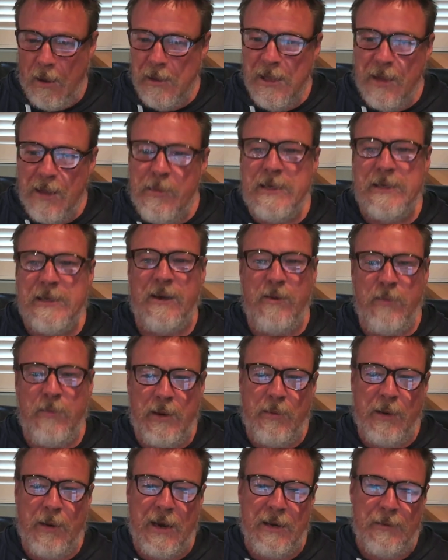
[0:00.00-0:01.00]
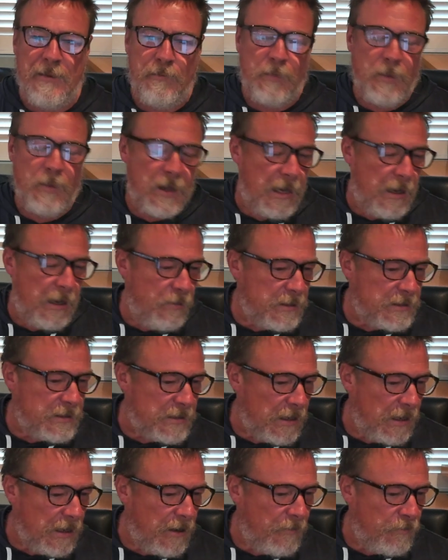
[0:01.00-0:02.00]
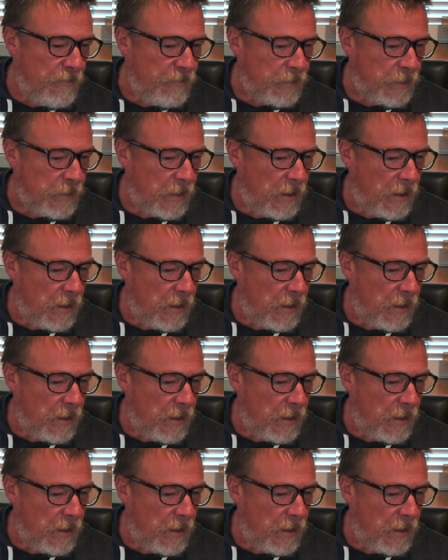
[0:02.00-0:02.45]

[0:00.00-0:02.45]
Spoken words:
Let me tell you a bit about him. He was a